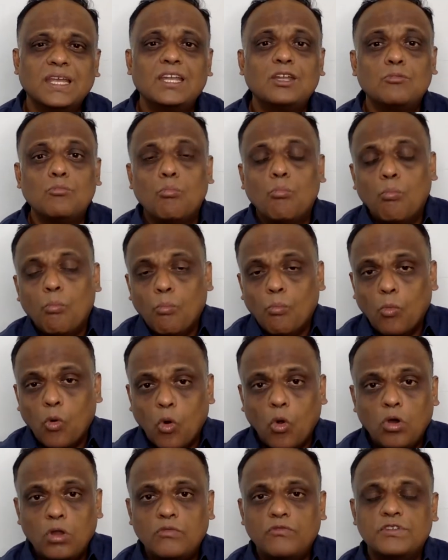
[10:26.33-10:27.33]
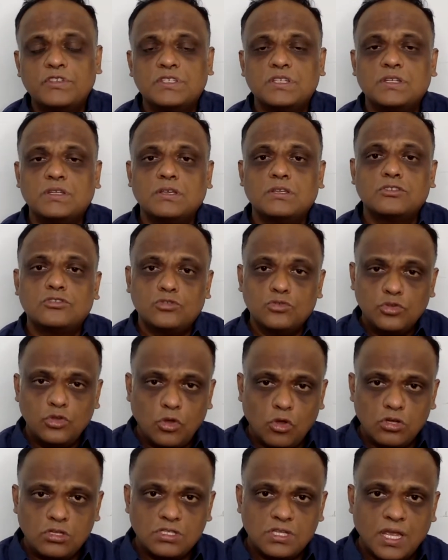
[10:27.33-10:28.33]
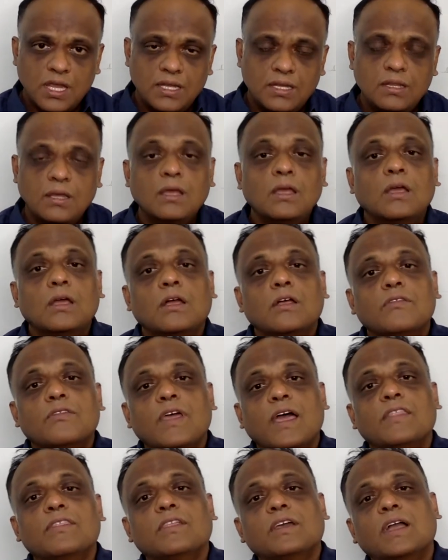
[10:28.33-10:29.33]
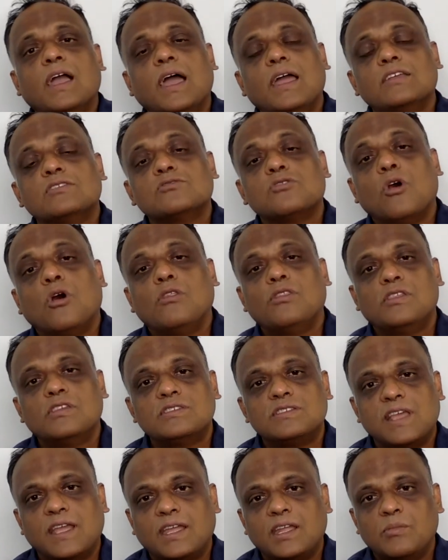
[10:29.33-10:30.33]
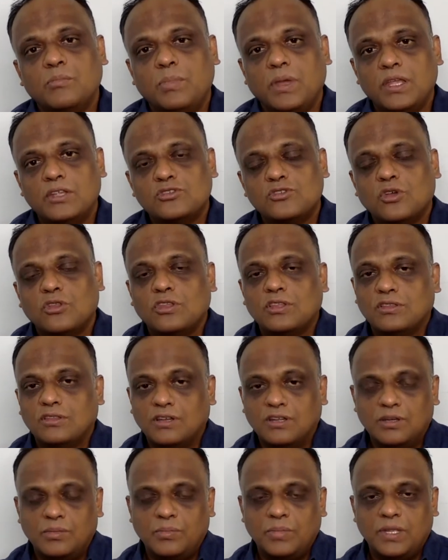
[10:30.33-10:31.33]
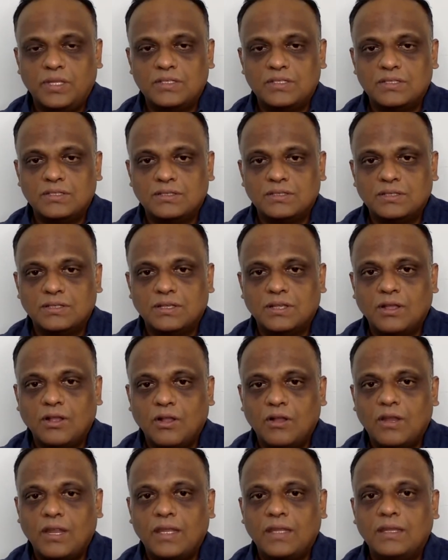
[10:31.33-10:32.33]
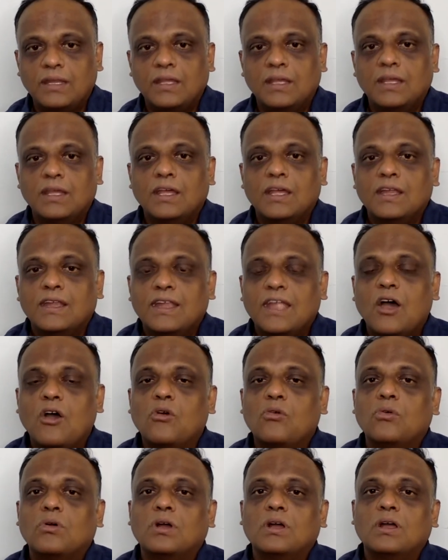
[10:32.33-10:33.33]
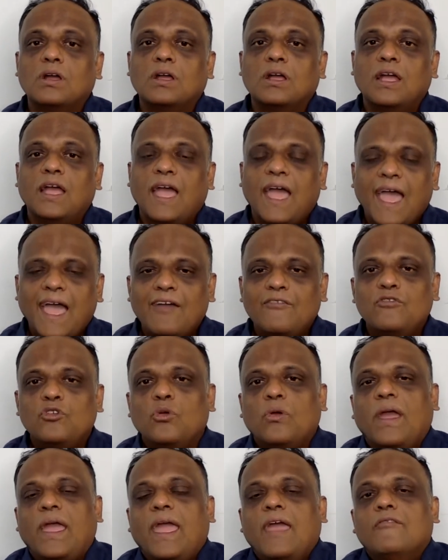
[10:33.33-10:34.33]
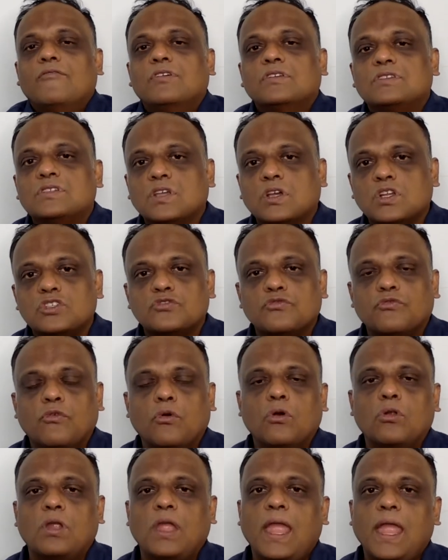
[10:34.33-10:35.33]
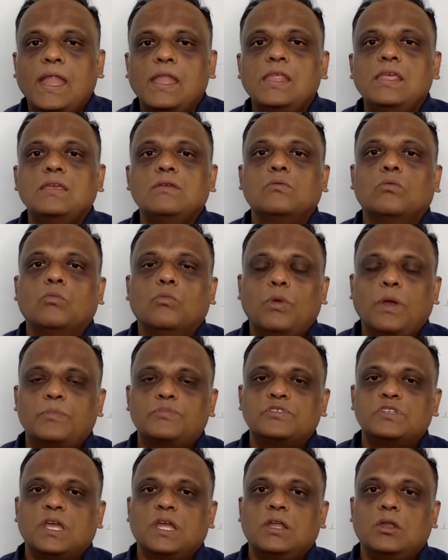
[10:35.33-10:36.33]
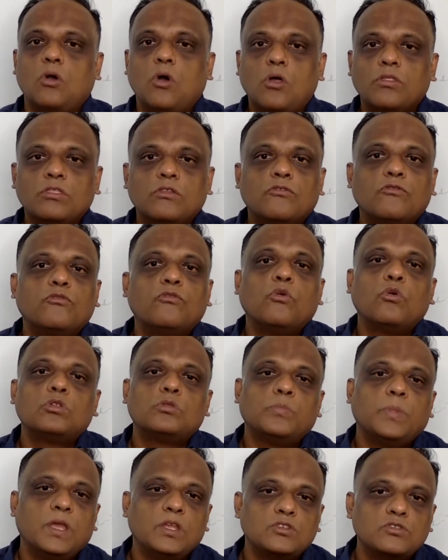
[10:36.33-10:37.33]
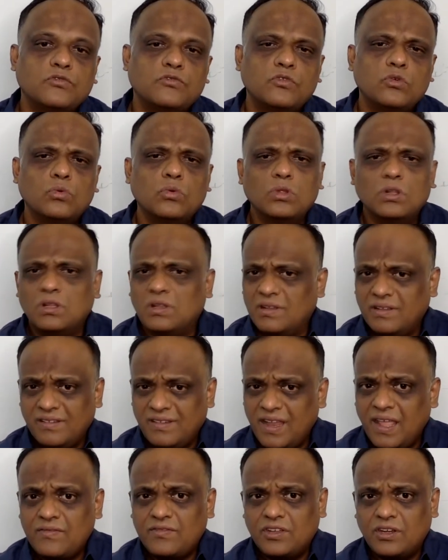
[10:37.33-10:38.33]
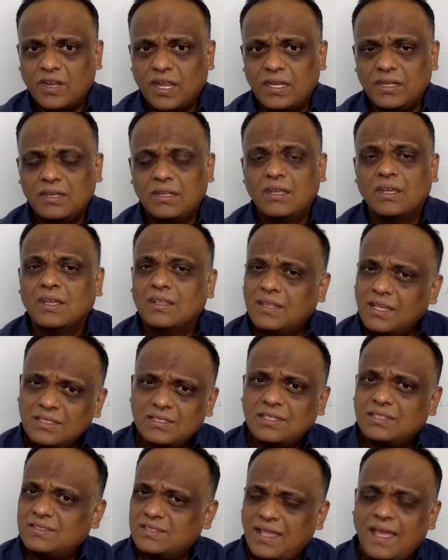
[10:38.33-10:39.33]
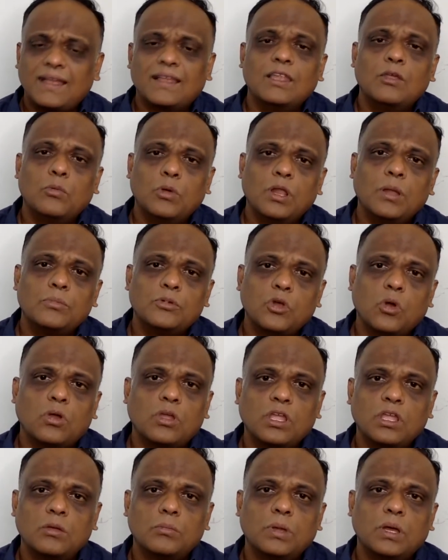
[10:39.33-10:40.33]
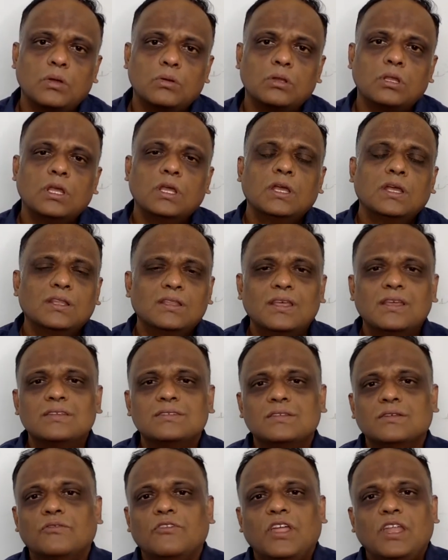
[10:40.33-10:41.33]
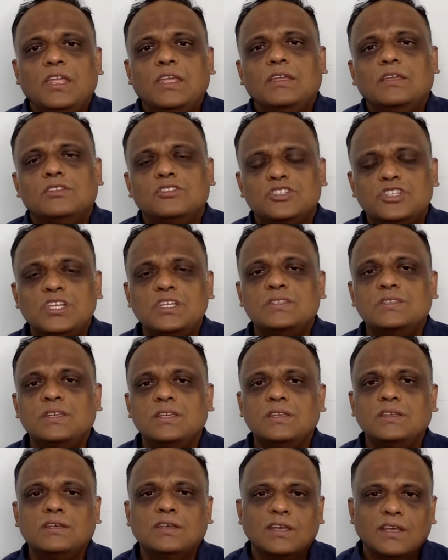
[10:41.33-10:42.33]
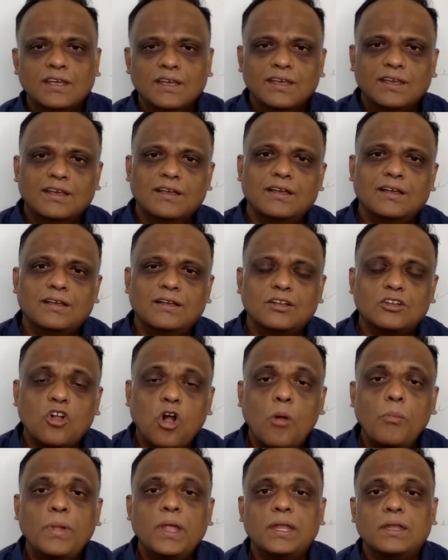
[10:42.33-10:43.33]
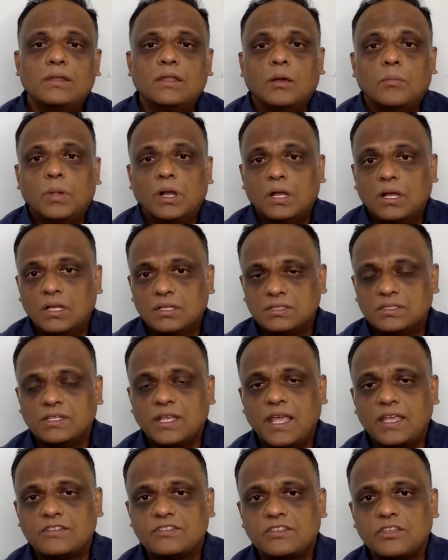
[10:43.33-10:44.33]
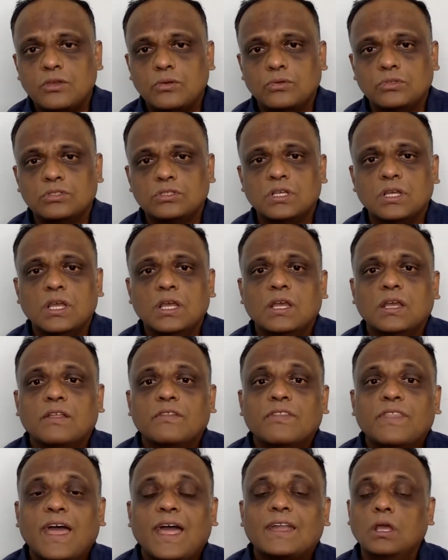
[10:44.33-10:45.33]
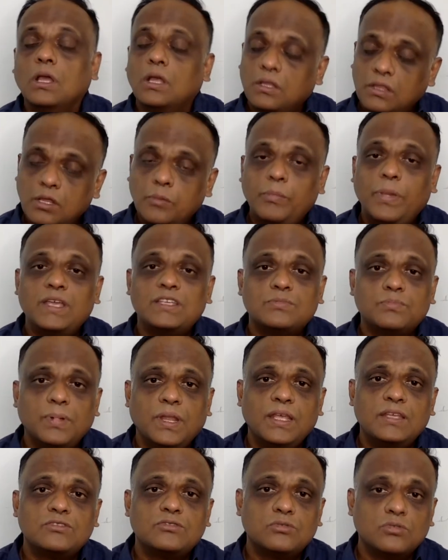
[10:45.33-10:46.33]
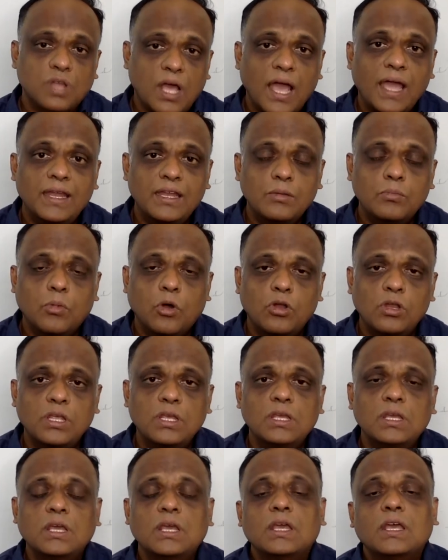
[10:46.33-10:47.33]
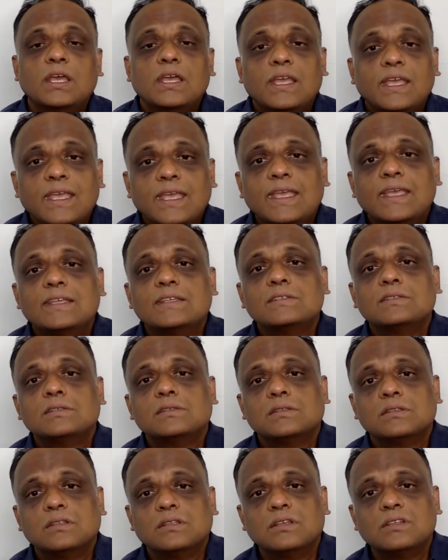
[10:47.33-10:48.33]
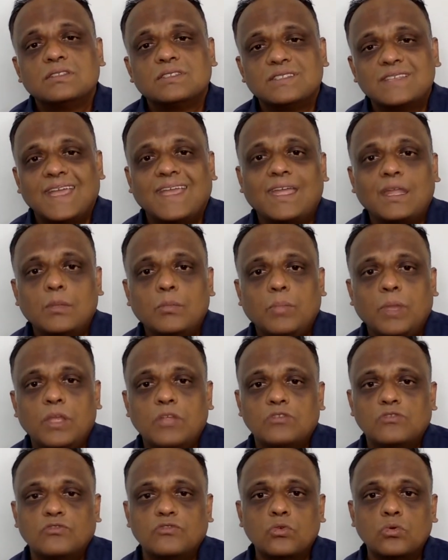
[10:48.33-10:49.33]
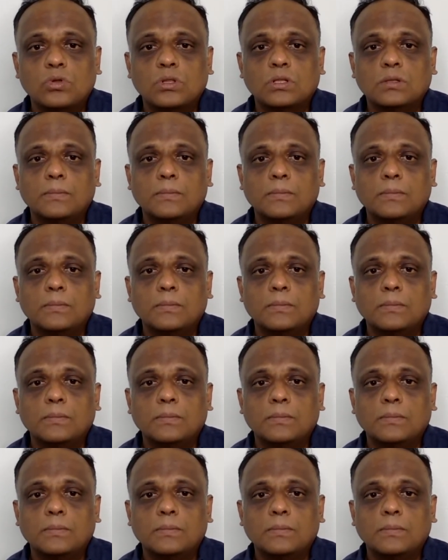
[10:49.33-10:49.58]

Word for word: more visitors to your site than the guys on the second page or the third page. All right. Now, have you ever searched for any website on the fourth page of Google? Never, right? That's exactly what I'm talking about. There's a very cheesy uh, comment among us SEOs that the best place to hide a body is the second page of Google.